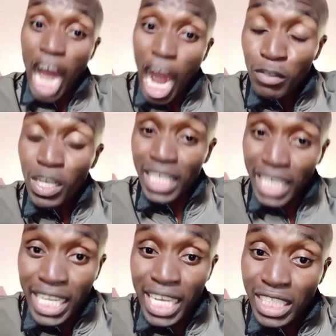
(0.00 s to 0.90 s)
after
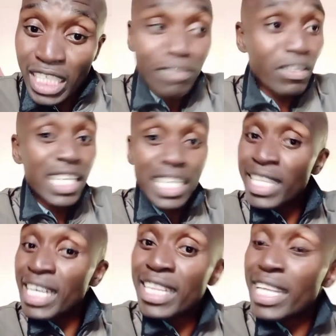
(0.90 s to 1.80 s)
the election. After
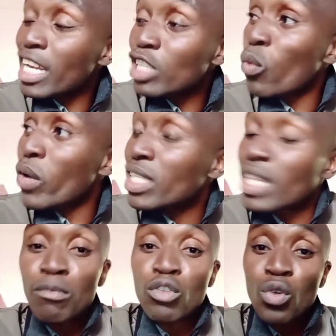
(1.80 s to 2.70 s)
let us watch
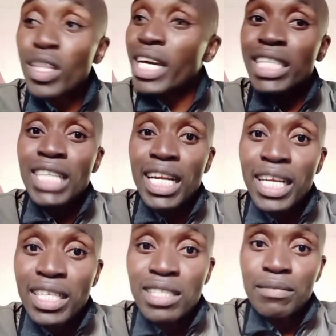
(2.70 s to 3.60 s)
them do their
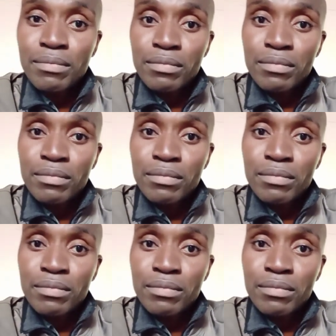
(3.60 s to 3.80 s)
charades.